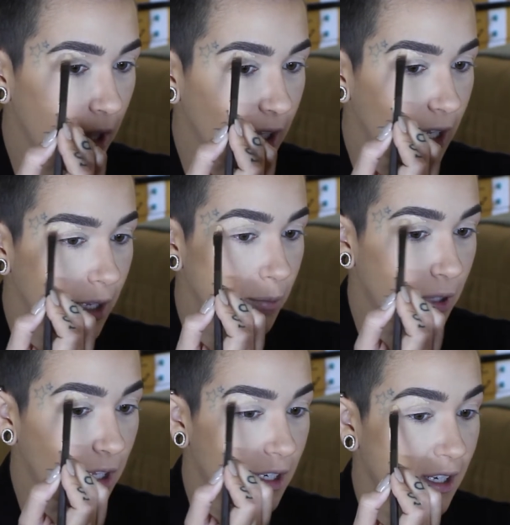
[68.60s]
plucking, B,
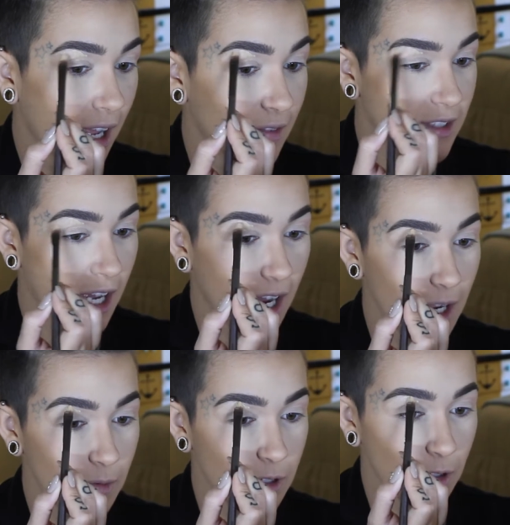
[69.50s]
you didn't have
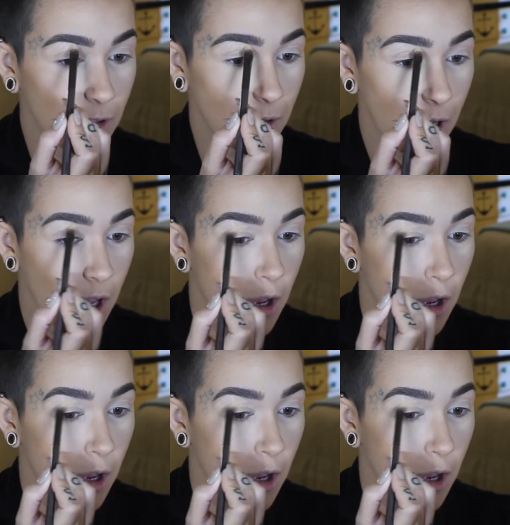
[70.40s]
time to,